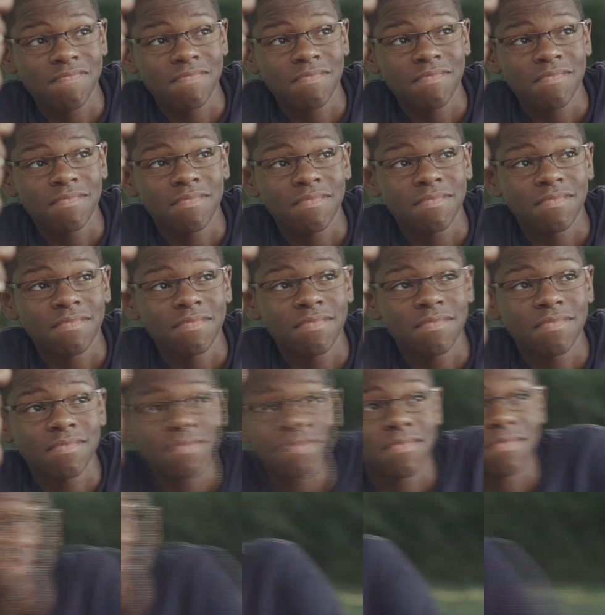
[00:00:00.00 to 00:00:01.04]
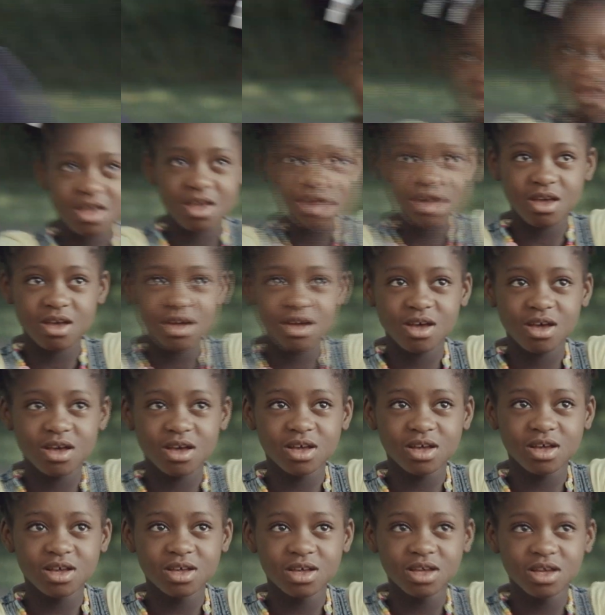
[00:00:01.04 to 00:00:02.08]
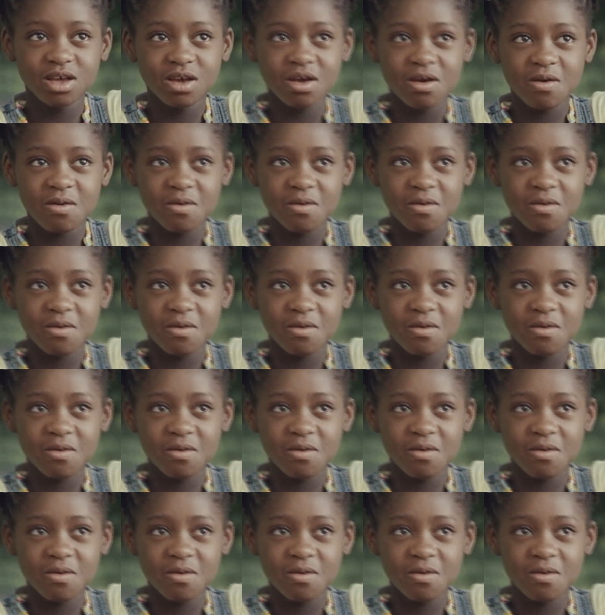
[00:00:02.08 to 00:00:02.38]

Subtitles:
No one is speaking in this clip.